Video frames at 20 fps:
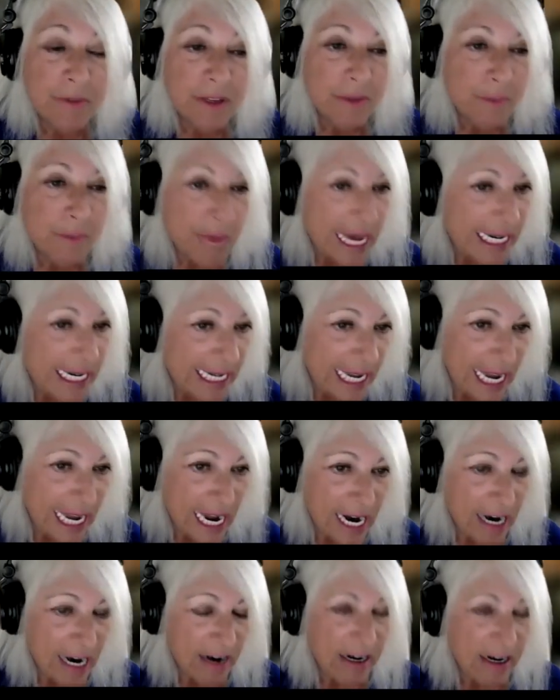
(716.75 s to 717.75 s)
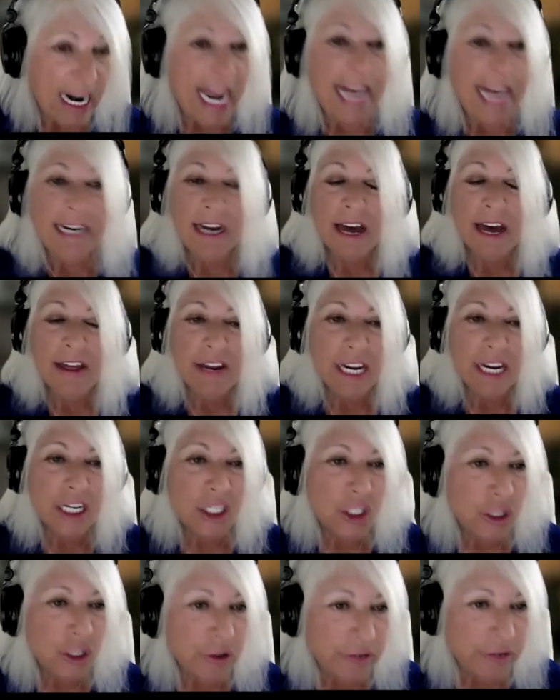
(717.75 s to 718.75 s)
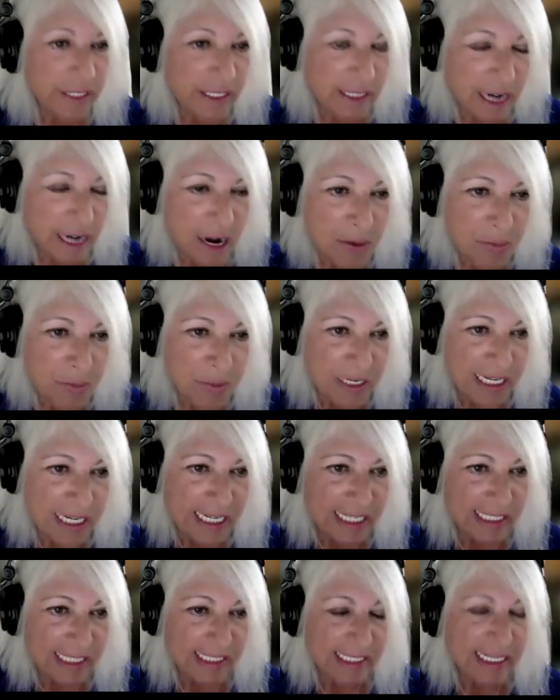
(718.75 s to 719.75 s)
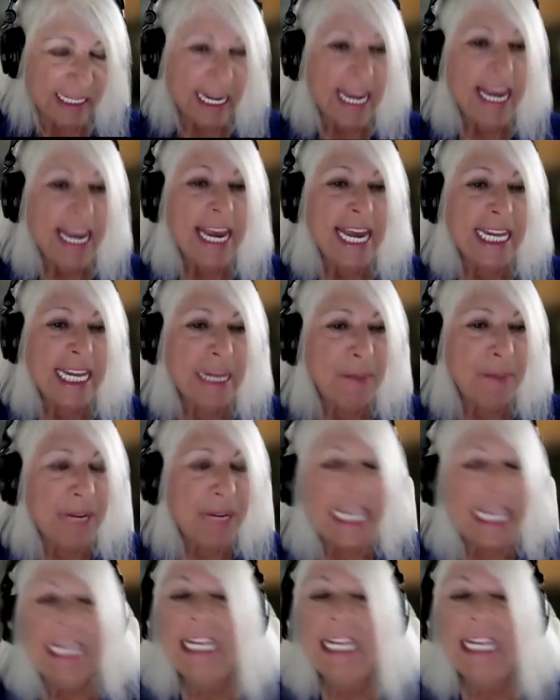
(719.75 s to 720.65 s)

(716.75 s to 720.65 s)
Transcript: Medicare and other insurance companies in the beginning